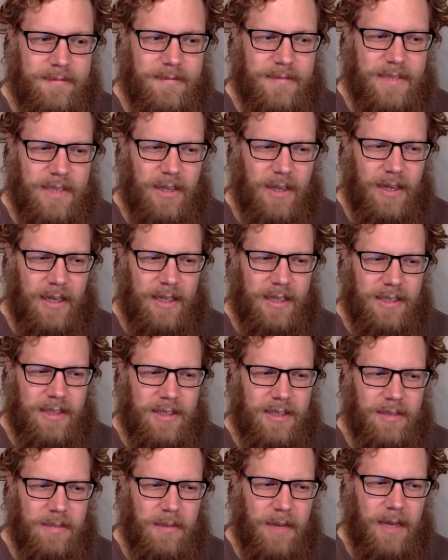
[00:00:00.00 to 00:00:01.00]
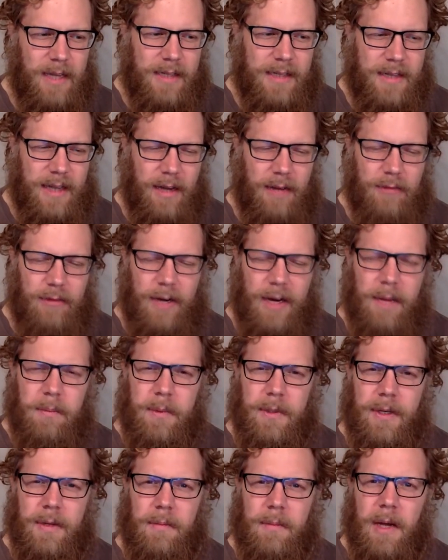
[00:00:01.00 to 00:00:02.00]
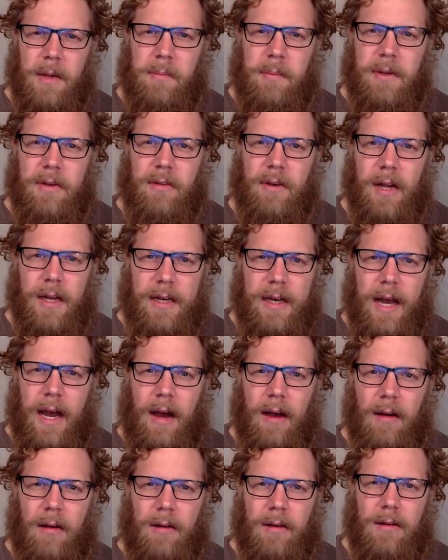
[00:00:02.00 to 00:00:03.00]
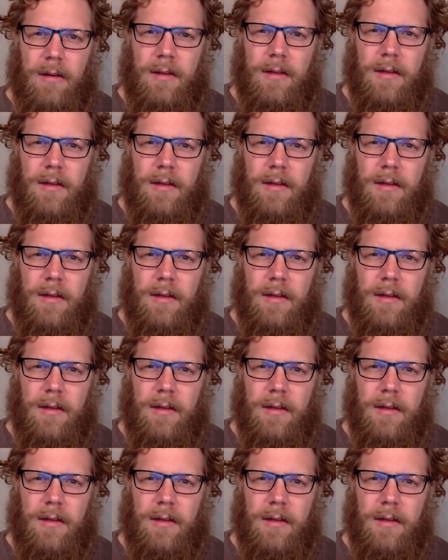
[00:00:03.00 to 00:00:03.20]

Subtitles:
So I can just imagine how rampant it might be right now.